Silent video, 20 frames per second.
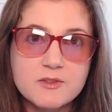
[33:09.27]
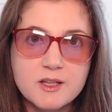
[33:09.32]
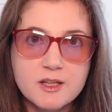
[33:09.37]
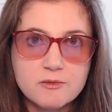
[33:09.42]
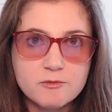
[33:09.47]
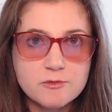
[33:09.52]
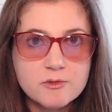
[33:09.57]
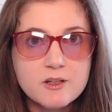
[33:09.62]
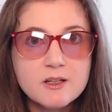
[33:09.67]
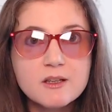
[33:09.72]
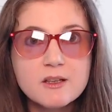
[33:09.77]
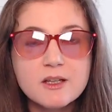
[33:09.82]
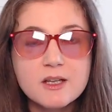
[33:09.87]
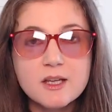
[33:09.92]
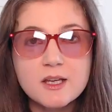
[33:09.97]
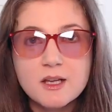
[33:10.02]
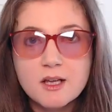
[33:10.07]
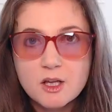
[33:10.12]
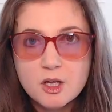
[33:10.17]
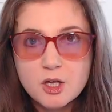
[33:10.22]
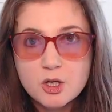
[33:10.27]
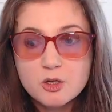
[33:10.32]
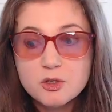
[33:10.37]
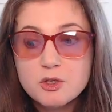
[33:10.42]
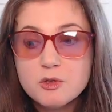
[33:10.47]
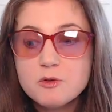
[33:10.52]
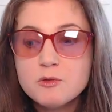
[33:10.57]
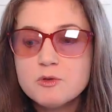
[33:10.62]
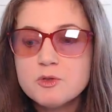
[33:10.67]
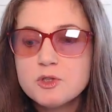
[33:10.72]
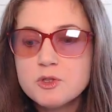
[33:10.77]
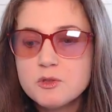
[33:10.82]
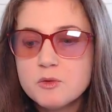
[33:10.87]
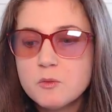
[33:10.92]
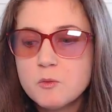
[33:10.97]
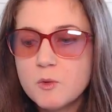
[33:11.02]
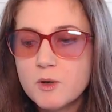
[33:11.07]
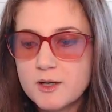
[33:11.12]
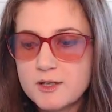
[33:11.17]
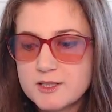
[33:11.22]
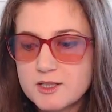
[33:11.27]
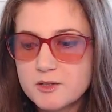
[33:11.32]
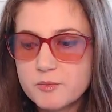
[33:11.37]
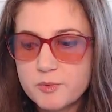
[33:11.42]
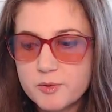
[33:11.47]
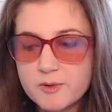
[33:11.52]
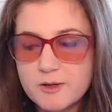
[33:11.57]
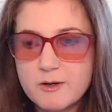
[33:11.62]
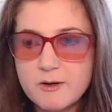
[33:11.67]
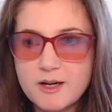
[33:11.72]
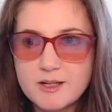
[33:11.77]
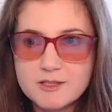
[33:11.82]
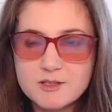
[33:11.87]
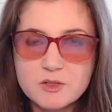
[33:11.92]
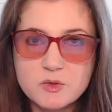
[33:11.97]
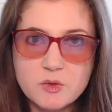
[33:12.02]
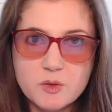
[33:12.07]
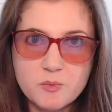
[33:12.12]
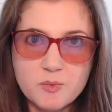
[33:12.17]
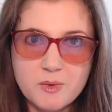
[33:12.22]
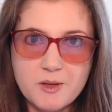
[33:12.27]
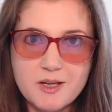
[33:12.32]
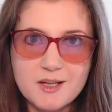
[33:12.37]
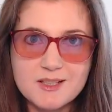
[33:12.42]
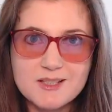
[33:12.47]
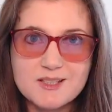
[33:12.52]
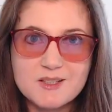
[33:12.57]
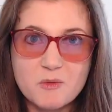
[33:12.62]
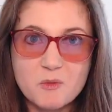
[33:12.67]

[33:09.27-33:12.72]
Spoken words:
And really, you do want to progress to a place